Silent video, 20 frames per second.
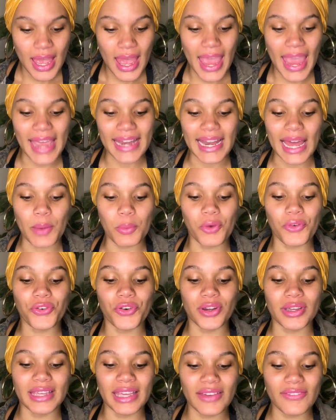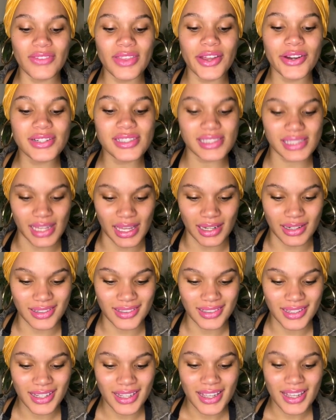and I will forgive their sin
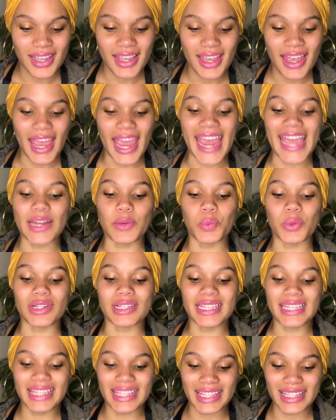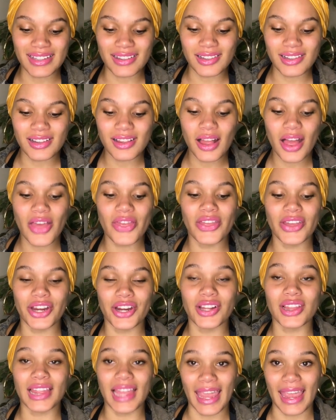and will heal their
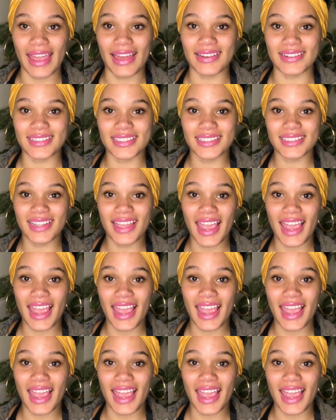land."